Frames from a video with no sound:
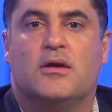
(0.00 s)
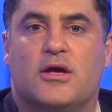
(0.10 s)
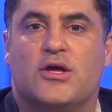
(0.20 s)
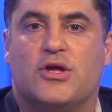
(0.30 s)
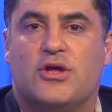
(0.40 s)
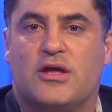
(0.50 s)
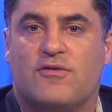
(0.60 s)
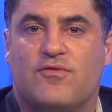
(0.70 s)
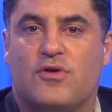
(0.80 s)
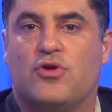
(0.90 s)

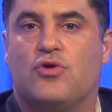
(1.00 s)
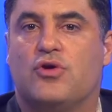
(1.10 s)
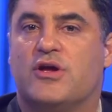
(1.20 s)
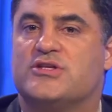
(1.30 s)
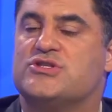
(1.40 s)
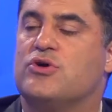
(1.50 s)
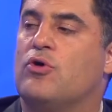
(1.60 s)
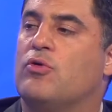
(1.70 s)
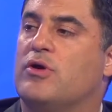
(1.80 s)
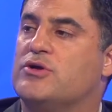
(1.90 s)
If you, it's
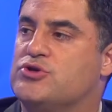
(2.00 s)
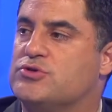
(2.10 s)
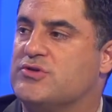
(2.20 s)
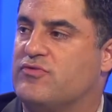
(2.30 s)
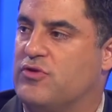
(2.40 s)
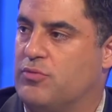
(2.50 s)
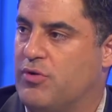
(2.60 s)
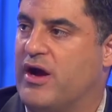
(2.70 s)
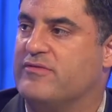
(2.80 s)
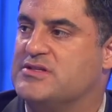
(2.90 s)
so intrusive to your
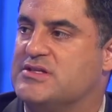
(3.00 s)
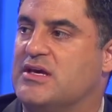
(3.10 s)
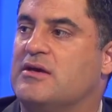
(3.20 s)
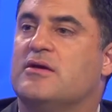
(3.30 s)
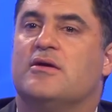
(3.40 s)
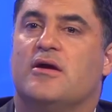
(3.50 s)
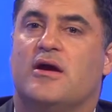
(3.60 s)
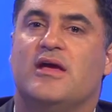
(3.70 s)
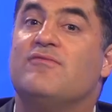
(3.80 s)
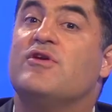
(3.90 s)
privacy,
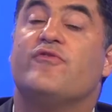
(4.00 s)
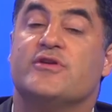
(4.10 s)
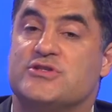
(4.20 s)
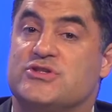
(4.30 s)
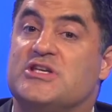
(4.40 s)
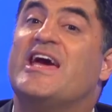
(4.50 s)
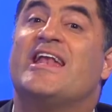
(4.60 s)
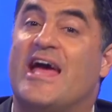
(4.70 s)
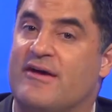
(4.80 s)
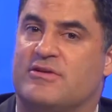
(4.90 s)
even if it's to get
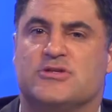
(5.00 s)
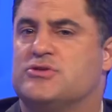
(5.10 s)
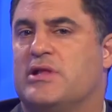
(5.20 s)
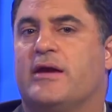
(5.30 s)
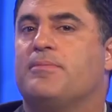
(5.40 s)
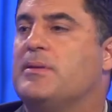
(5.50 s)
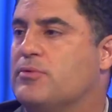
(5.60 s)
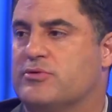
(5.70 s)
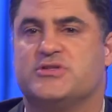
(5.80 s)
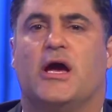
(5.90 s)
evidence, like people
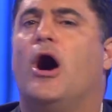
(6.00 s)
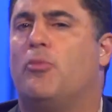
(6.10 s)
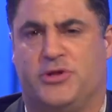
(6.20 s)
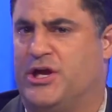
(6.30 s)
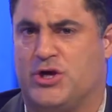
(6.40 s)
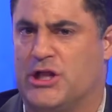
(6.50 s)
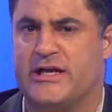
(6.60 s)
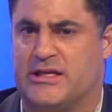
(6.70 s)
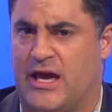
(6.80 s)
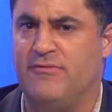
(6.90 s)
will say, oh, but they're
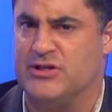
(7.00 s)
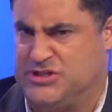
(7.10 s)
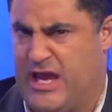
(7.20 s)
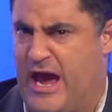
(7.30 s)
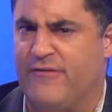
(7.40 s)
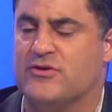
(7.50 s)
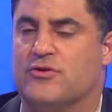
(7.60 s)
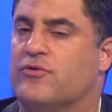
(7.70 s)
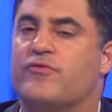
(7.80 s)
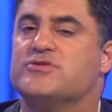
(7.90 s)
collecting evidence, they have to
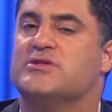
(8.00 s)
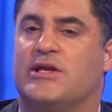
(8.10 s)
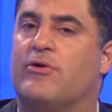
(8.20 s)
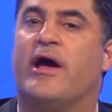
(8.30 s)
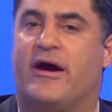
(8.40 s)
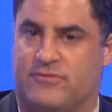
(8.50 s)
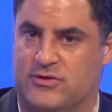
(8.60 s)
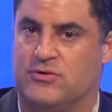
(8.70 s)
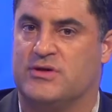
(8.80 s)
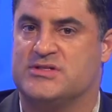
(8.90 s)
do it. First of all, they don't have to
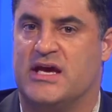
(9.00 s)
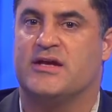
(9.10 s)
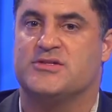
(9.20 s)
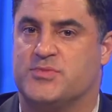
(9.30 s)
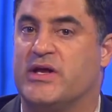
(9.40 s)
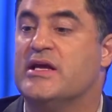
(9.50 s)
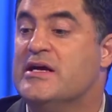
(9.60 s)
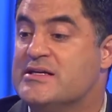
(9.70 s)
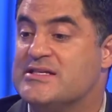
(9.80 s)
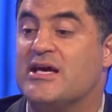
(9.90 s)
do it, as Anna explained.
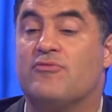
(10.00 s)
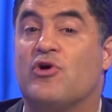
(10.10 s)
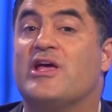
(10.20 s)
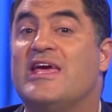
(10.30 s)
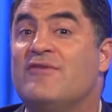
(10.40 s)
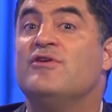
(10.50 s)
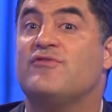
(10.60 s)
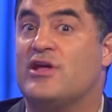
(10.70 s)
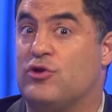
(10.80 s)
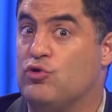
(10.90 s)
Second of all, even if
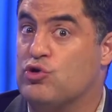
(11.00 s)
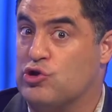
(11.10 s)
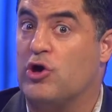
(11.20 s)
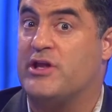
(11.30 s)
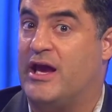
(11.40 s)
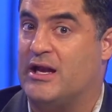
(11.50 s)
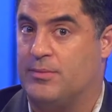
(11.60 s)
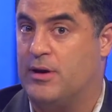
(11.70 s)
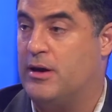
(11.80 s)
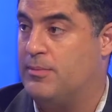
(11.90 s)
they, you thought they had to
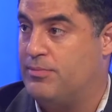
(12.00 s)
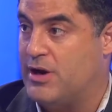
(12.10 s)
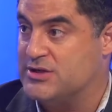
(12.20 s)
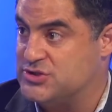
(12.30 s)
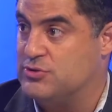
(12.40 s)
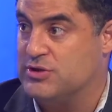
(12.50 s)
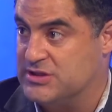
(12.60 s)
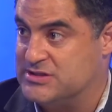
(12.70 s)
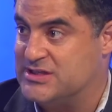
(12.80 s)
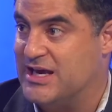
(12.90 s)
uh, prosecute in
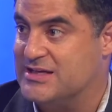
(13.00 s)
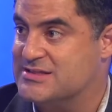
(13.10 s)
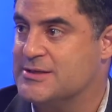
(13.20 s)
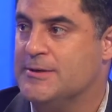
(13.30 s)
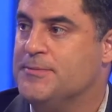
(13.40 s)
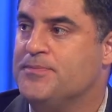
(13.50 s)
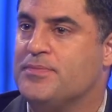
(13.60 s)
this case, mm-hmm.